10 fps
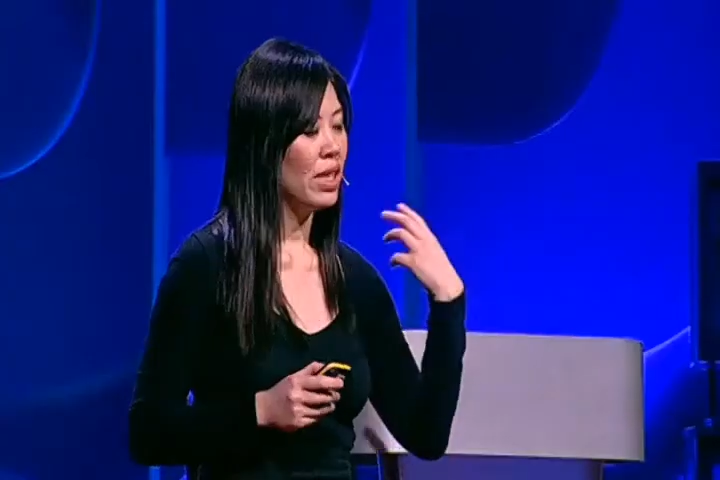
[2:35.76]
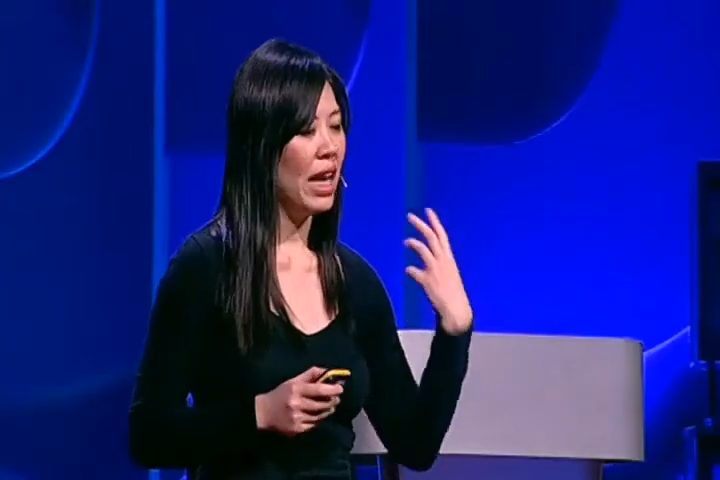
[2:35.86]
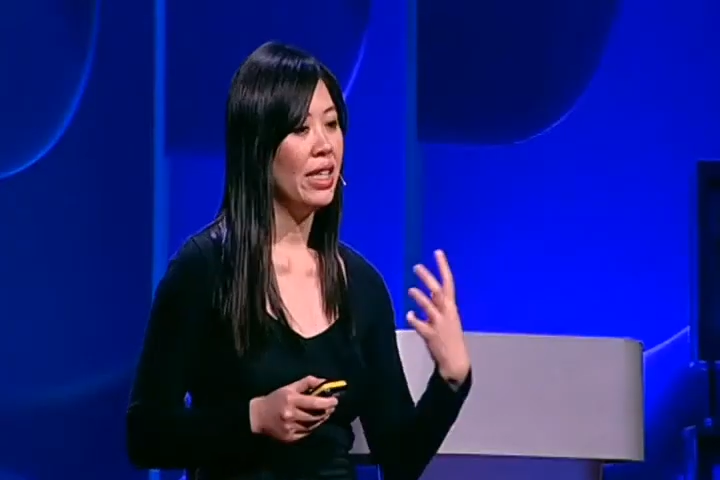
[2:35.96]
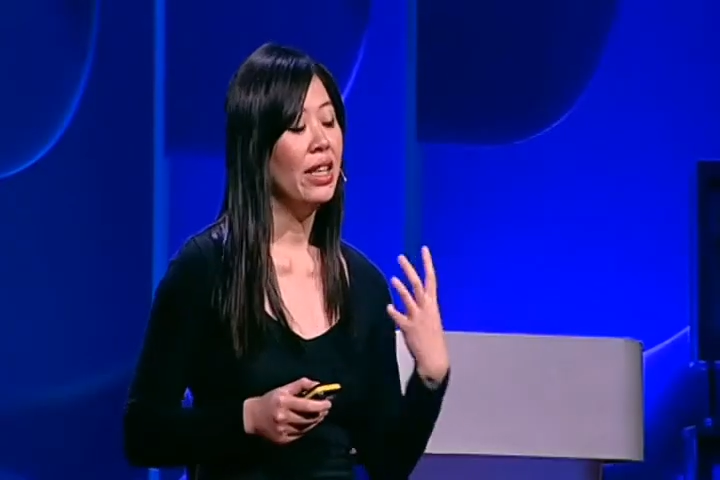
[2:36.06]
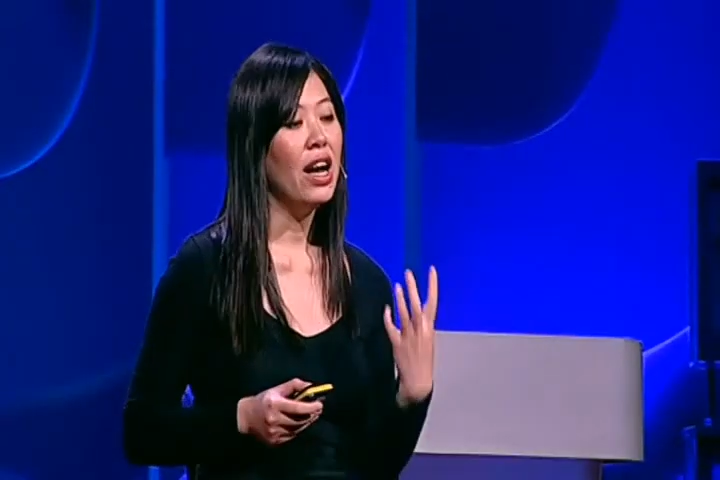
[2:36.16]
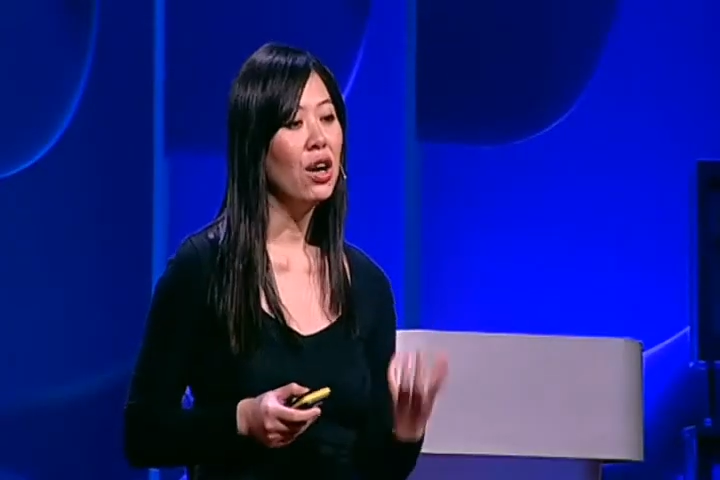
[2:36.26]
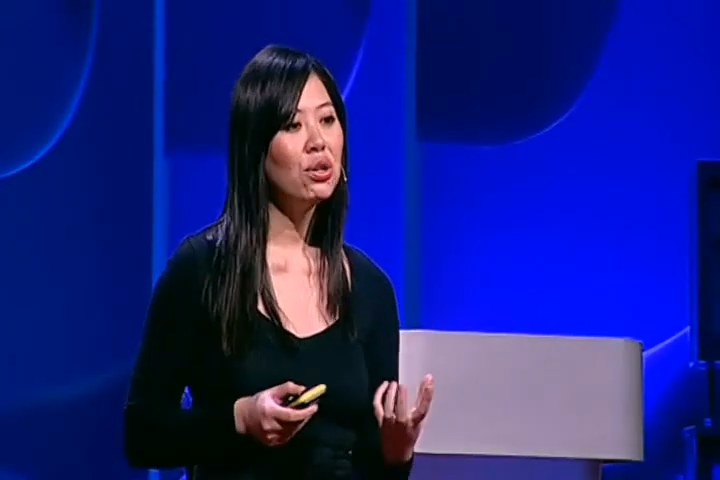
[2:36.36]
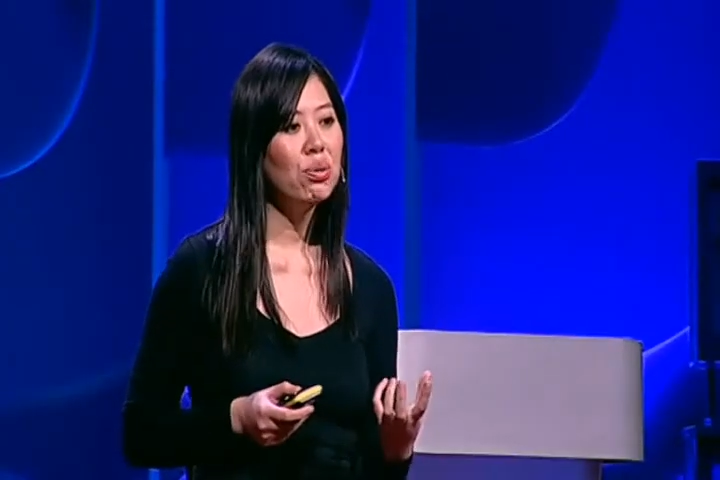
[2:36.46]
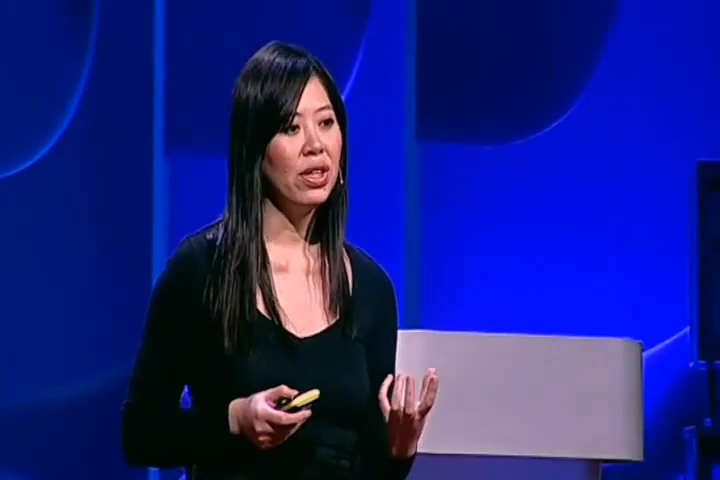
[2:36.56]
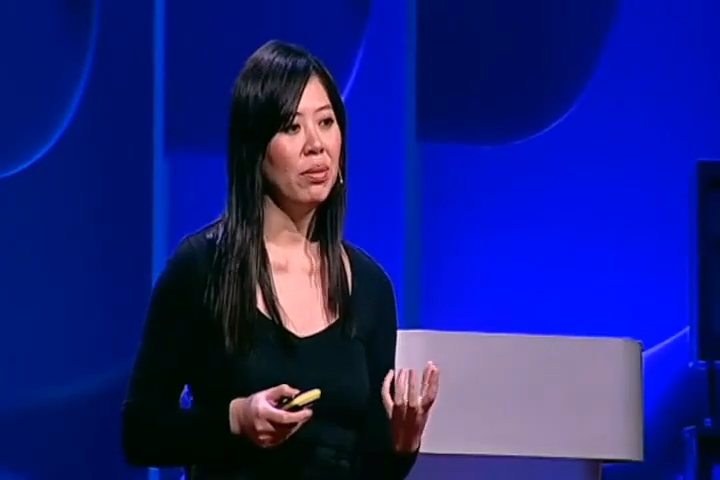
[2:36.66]
to create an
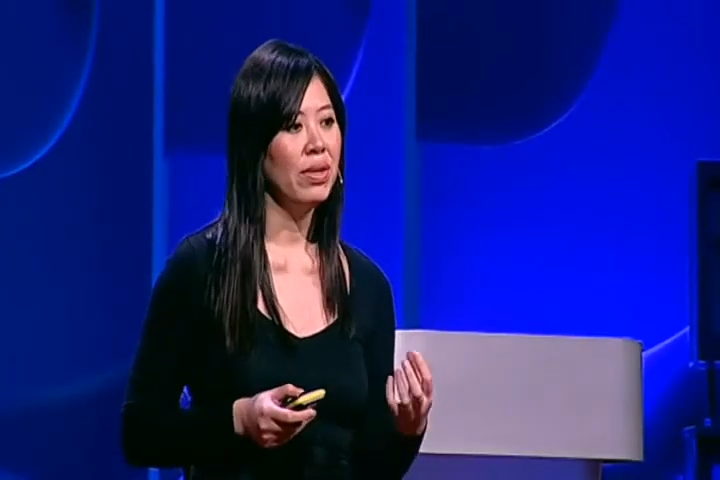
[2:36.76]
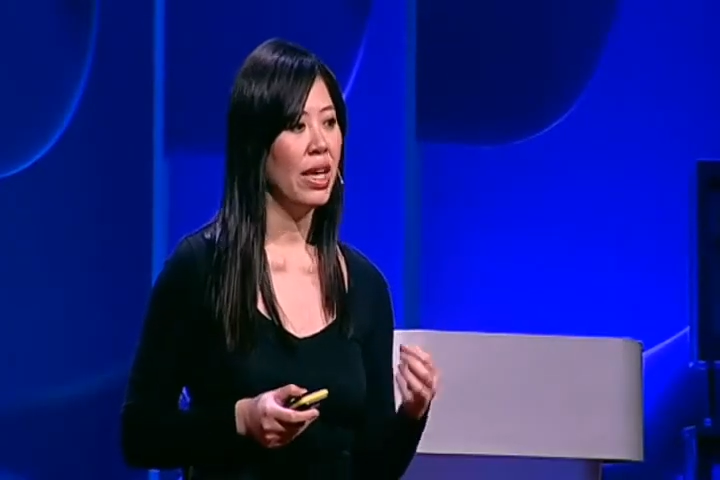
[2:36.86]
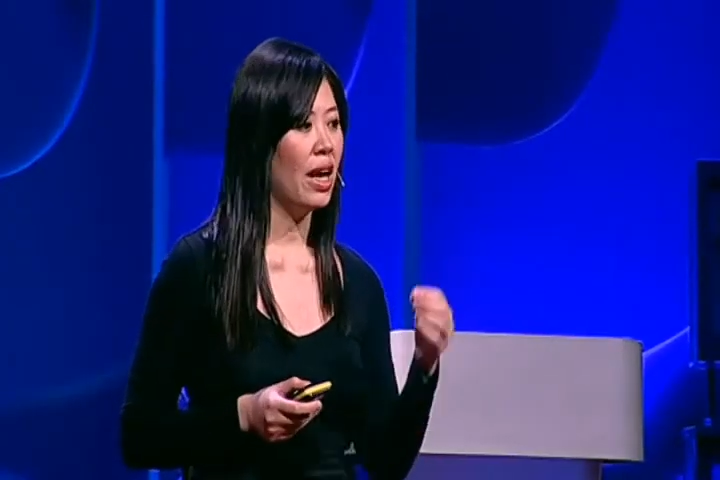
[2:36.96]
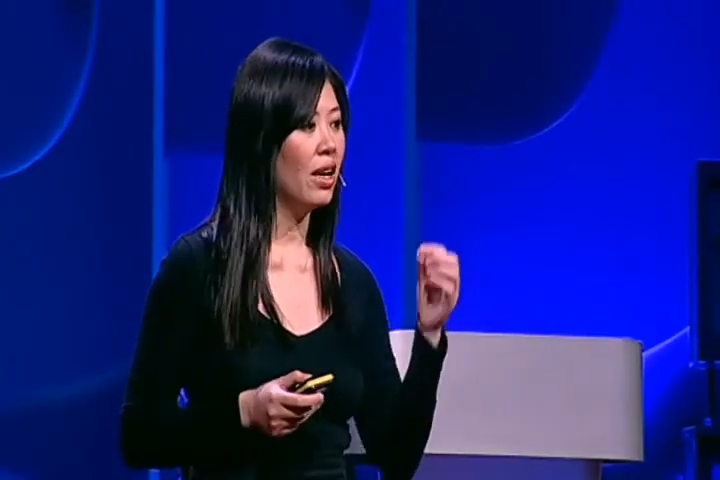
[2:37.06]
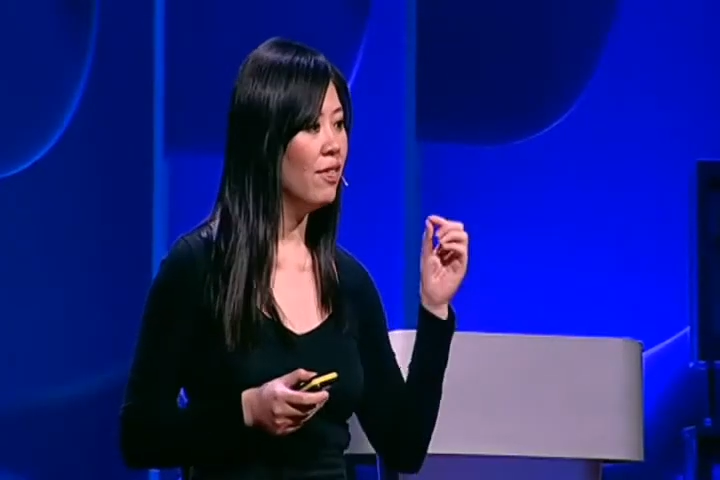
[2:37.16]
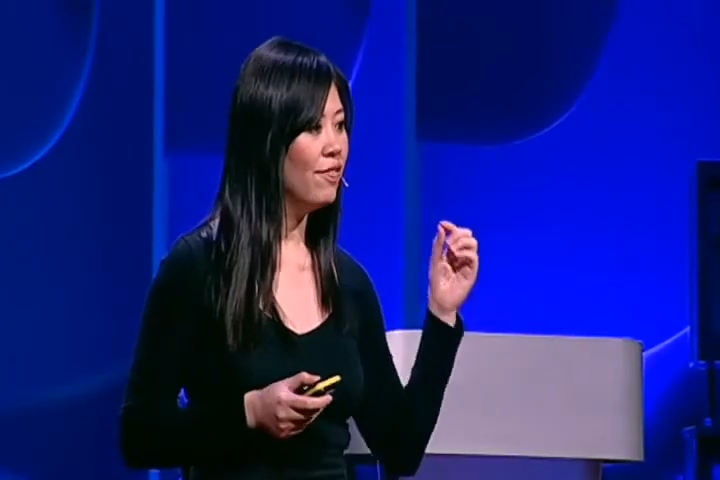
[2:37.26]
algorithm that